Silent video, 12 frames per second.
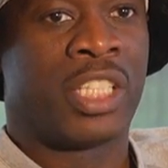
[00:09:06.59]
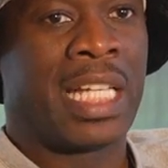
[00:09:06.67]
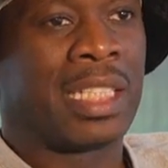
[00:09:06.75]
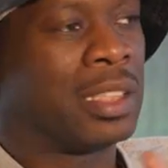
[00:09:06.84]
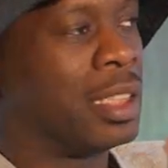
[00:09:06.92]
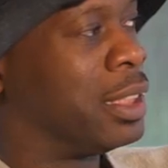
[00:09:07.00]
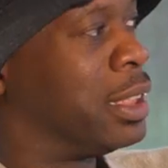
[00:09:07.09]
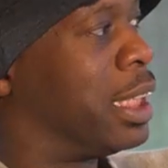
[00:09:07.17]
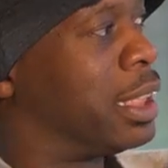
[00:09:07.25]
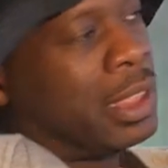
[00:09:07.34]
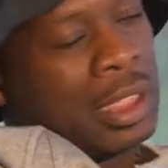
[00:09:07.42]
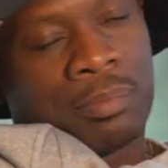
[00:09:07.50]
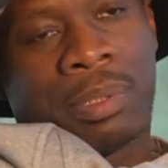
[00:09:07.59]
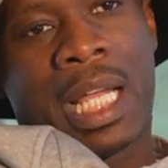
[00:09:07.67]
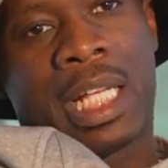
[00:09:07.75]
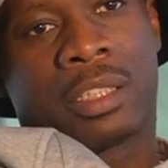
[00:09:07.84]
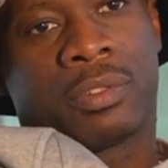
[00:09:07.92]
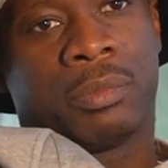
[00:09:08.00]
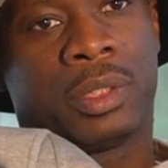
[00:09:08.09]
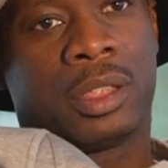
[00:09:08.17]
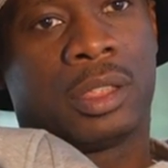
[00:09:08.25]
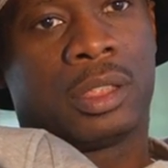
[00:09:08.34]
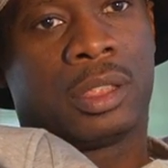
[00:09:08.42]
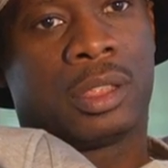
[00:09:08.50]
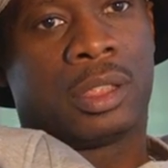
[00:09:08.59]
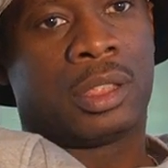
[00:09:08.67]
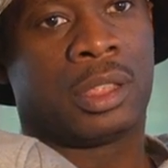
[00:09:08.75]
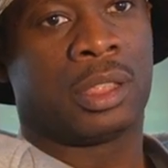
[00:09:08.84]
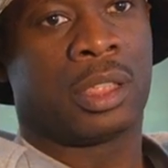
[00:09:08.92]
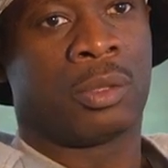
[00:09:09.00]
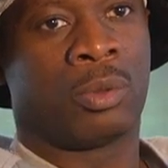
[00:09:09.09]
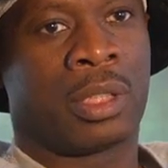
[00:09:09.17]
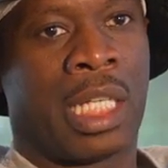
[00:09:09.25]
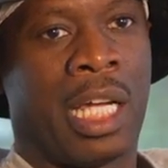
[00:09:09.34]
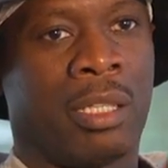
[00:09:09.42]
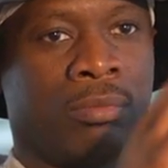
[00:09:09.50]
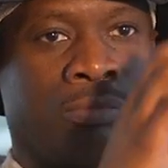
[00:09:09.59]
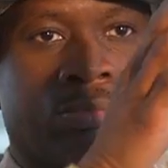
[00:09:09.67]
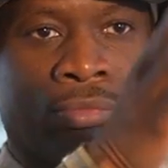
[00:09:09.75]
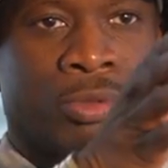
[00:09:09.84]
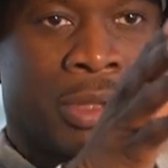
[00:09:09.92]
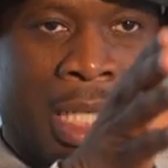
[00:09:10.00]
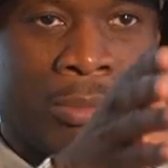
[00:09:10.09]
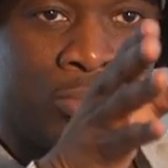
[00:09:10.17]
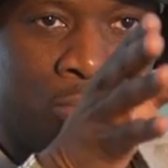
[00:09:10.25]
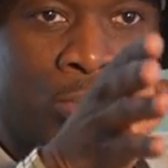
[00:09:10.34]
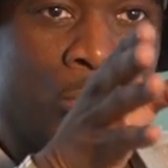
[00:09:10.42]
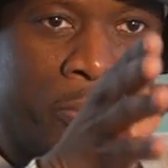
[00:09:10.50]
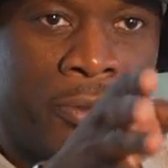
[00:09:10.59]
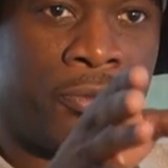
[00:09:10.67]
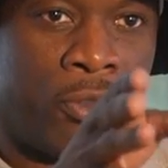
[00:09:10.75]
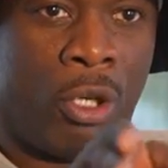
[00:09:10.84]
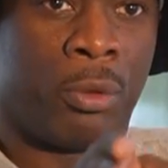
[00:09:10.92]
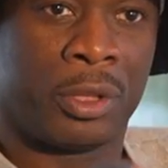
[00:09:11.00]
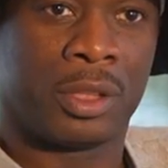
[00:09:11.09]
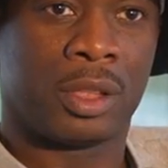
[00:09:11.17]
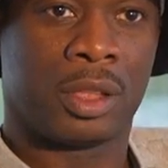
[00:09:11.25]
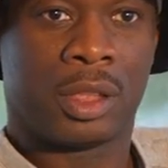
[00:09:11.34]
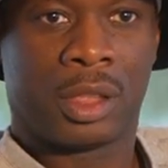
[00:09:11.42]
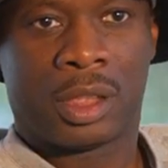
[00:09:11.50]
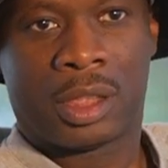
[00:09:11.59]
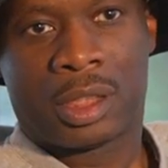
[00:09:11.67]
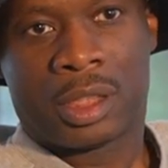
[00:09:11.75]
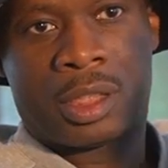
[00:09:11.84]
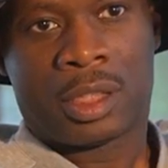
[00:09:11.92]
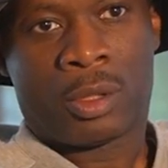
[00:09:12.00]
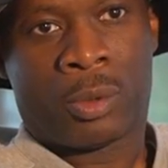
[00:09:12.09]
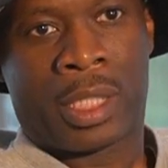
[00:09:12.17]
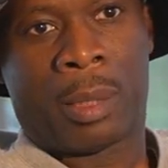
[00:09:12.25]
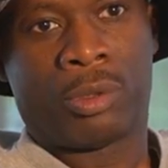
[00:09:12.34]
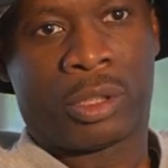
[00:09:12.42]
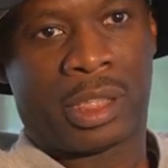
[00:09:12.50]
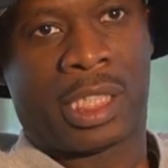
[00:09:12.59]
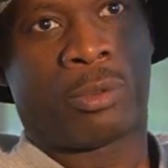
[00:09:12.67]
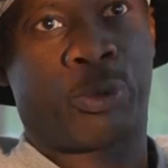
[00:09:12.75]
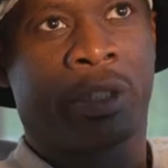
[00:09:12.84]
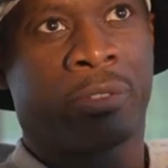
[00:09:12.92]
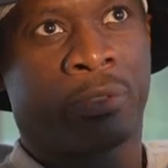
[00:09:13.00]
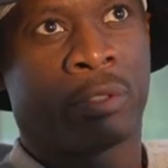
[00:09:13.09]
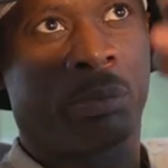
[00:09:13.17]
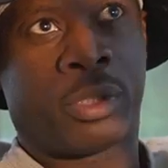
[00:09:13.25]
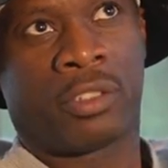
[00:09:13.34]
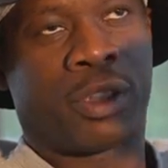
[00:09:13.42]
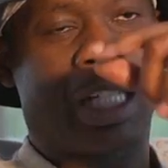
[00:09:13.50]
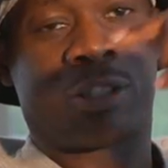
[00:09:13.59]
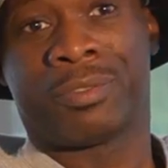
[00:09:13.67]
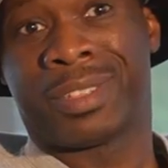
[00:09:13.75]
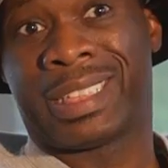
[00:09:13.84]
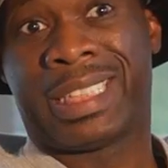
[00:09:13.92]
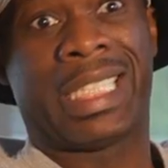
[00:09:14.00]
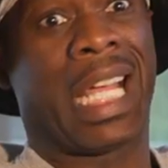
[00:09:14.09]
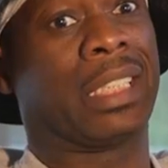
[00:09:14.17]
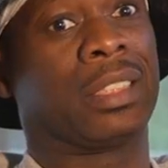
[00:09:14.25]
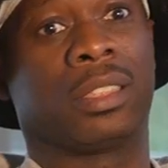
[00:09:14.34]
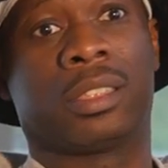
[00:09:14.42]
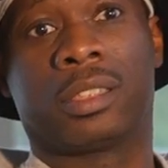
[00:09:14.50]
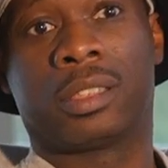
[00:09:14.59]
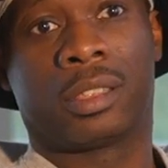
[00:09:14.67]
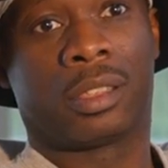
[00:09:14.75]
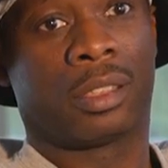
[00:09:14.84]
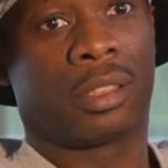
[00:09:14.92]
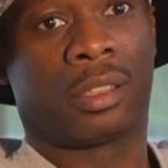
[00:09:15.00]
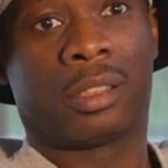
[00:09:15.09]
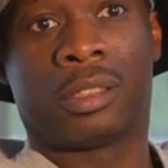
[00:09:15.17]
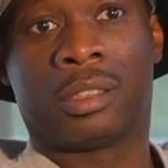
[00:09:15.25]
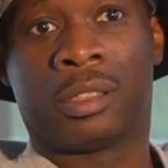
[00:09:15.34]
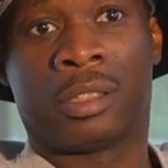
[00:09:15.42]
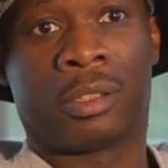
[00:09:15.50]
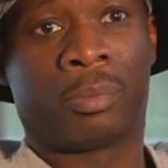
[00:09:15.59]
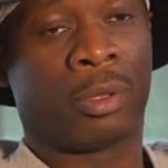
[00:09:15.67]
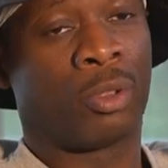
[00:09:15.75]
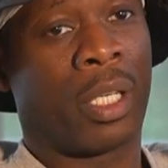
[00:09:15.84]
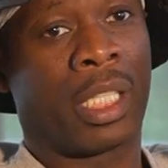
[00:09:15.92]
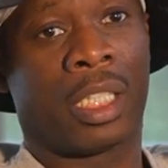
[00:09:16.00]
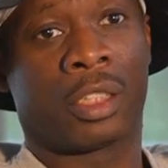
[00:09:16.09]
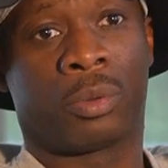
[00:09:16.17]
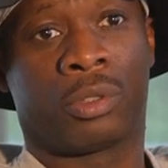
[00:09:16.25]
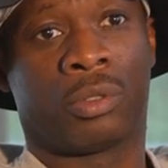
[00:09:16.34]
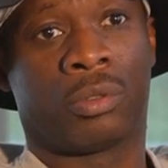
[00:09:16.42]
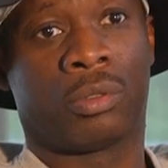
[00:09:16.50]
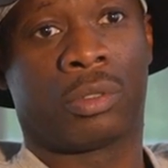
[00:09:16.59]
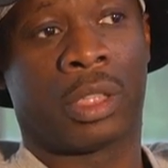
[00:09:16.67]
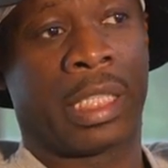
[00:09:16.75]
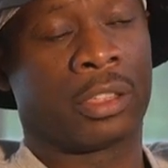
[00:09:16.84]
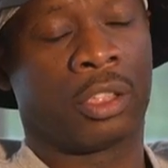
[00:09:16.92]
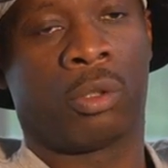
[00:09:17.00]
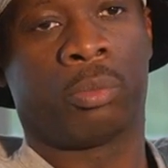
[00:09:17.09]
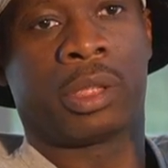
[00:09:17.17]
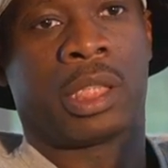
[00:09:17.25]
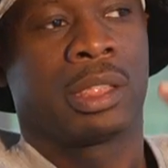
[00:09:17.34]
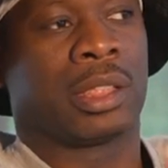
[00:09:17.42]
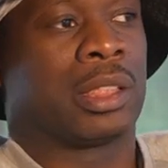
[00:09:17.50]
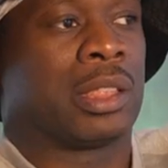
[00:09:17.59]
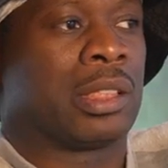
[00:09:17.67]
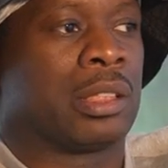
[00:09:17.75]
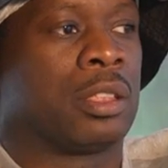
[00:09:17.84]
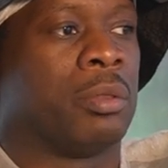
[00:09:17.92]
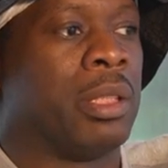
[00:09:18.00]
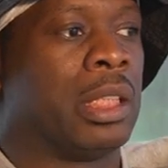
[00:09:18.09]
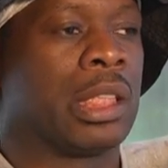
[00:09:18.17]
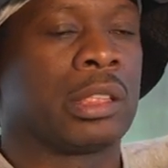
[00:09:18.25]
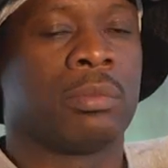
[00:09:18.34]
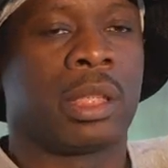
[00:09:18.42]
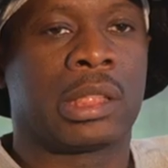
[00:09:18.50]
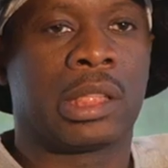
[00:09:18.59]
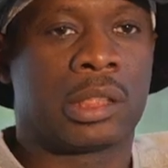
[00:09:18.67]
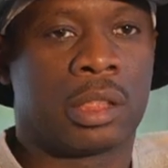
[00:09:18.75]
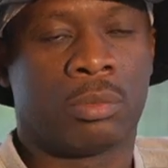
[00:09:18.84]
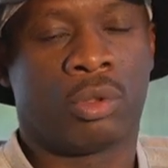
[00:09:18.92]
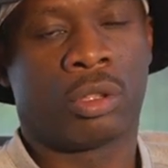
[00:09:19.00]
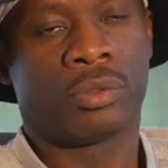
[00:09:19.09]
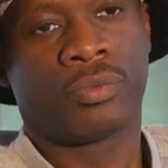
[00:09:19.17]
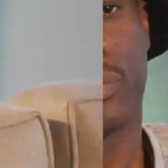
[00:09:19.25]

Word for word: That is a distant past for me when I'm when I'm moving forward, when I'm looking at rear view mirror, I don't even see that. You know, to be quite honest with you, mm-hmm. I don't because it just to me it doesn't make sense anymore.